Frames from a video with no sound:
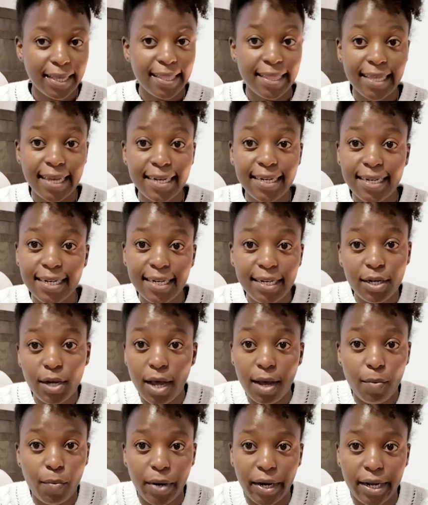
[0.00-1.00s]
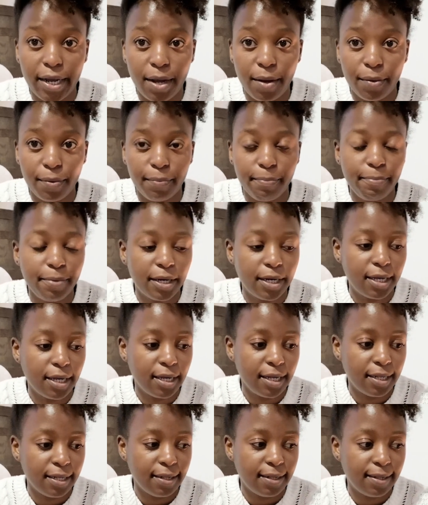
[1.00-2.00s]
That did not work out
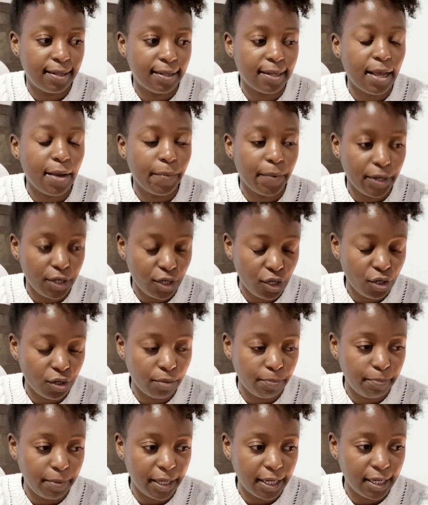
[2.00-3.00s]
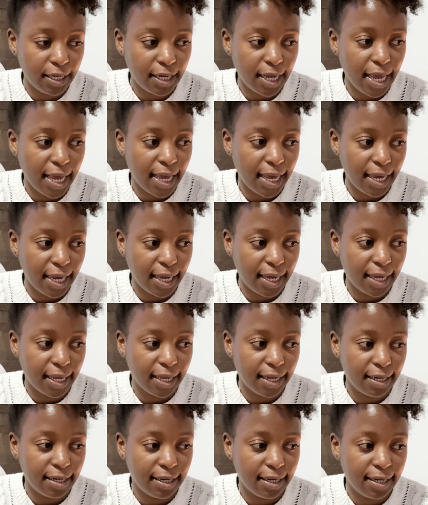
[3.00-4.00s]
because I went shopping
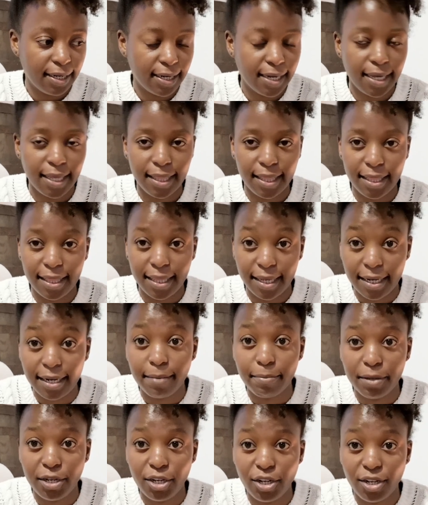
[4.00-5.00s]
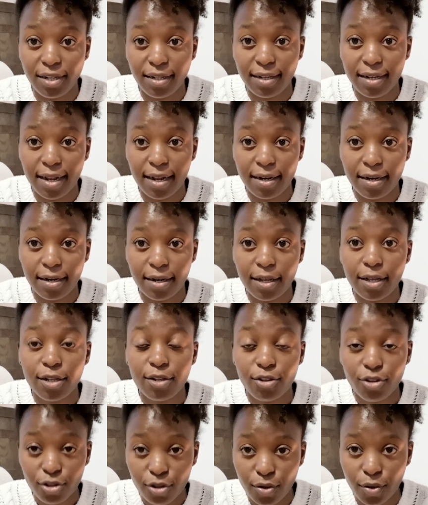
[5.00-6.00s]
and the damage is done.
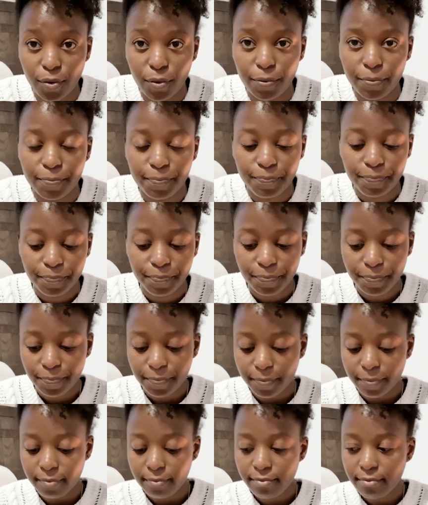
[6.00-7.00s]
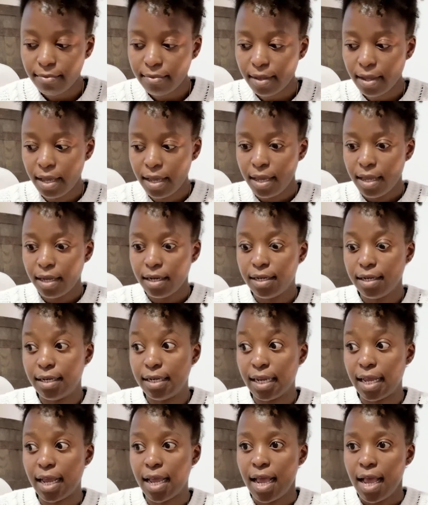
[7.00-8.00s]
So
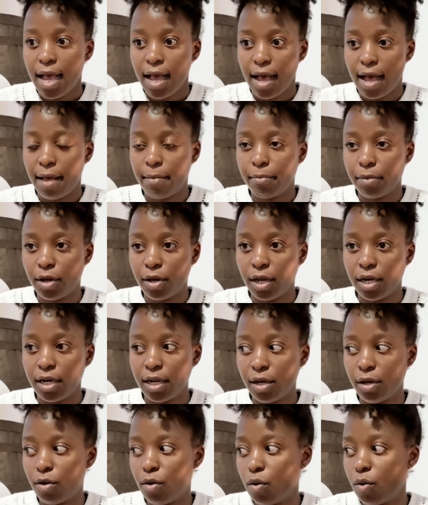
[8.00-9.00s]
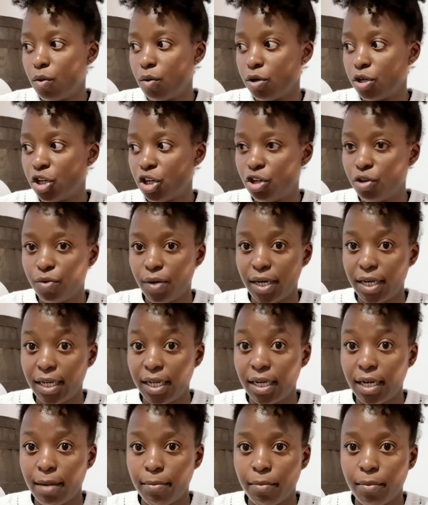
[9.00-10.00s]
today I'm gonna go straight
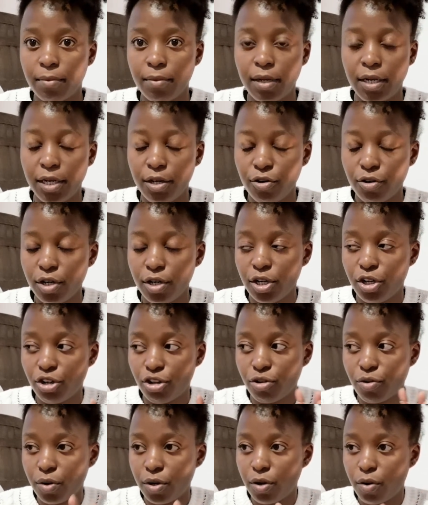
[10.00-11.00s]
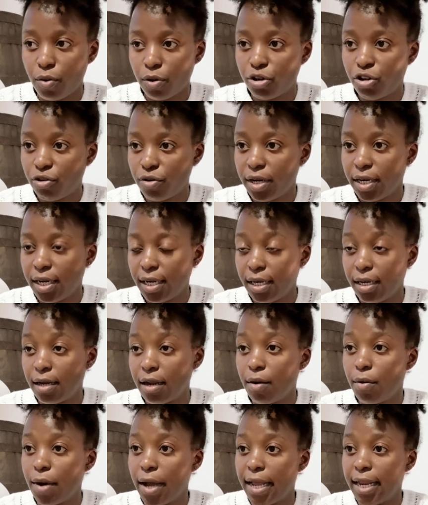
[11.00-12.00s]
in. I'm literally just gonna go straight in
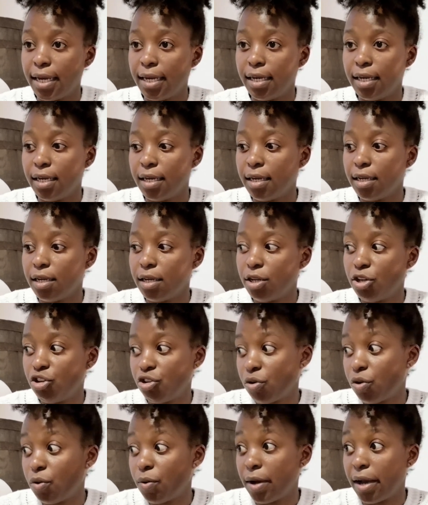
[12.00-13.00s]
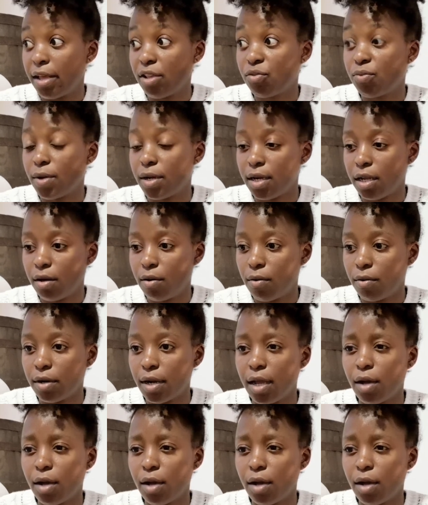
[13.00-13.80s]
now and show you guys what I got.